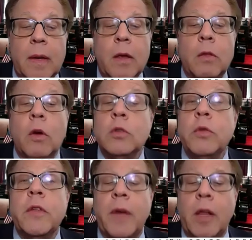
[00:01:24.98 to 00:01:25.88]
Those
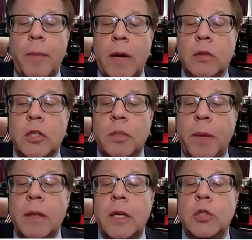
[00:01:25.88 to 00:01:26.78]
with developmental
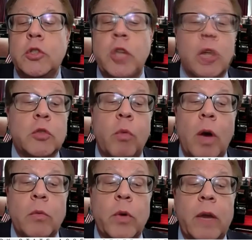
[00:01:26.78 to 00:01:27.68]
disabilities just
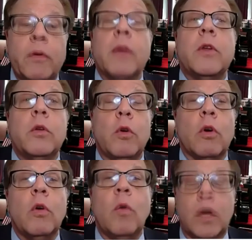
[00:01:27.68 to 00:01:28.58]
want what every other New
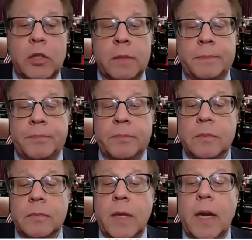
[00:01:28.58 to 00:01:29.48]
Yorker wants:
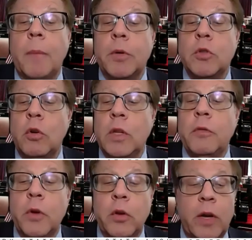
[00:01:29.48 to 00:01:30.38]
an
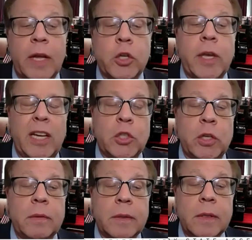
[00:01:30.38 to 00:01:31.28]
opportunity for a good
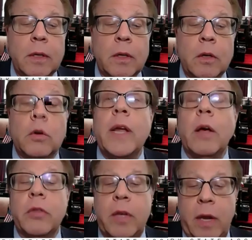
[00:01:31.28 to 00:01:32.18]
education, good
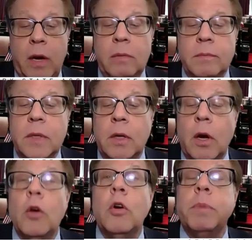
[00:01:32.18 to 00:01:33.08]
health care,
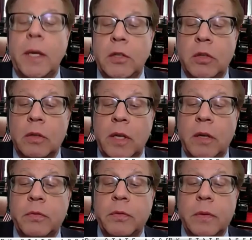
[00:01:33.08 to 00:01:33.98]
a good place to
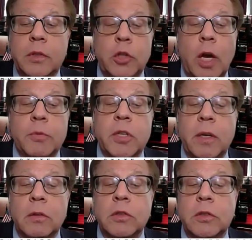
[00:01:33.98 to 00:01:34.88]
live, job
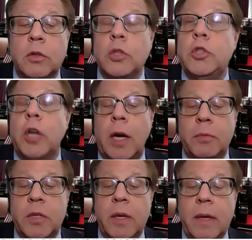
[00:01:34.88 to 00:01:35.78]
skills, good
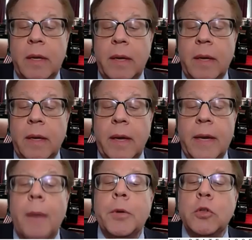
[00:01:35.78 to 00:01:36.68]
jobs,
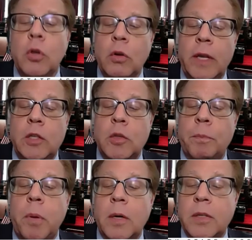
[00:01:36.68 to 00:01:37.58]
an opportunity to
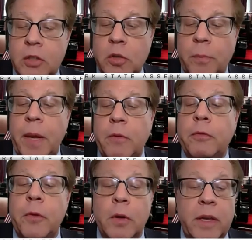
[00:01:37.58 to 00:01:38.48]

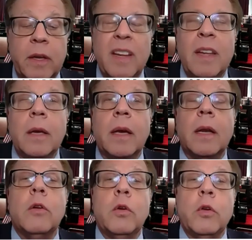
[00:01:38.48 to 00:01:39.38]
participate fully
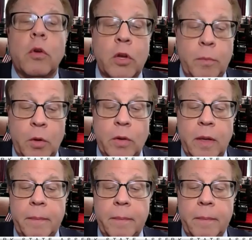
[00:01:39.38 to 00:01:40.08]
in our New York community.